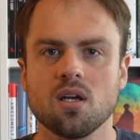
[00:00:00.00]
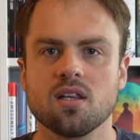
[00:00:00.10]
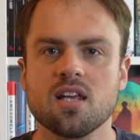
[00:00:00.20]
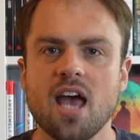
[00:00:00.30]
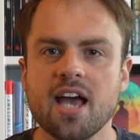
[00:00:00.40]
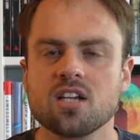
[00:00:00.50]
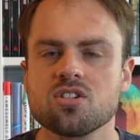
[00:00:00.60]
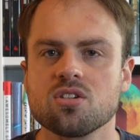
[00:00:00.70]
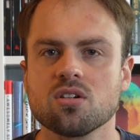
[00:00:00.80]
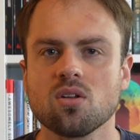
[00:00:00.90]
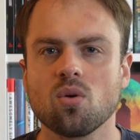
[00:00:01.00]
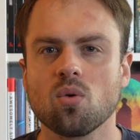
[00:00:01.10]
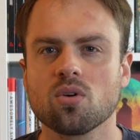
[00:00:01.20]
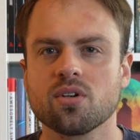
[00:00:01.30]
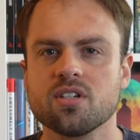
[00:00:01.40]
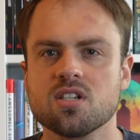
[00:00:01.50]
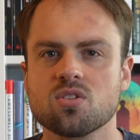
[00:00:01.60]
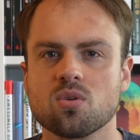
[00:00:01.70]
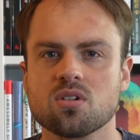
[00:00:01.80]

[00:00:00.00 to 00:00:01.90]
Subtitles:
The external order and disorder